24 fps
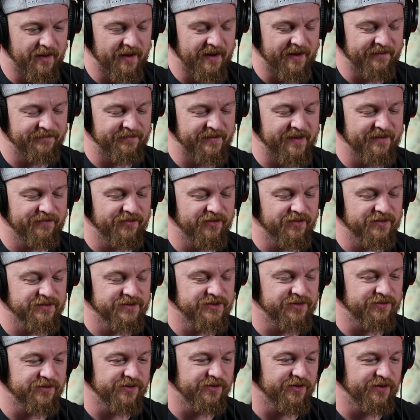I've never.
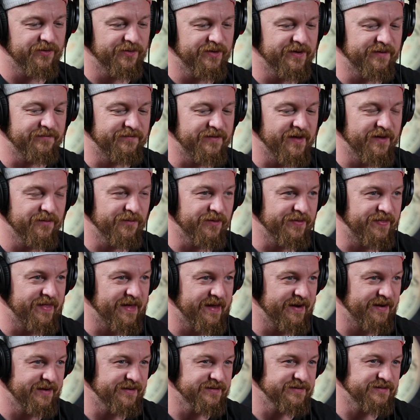So the only one I've done with
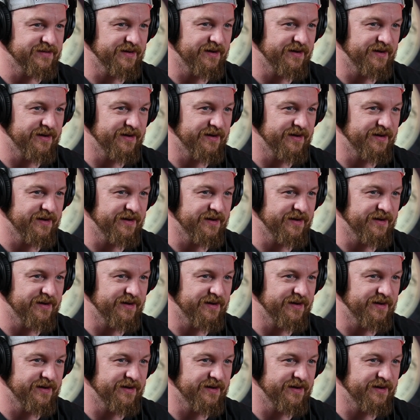that is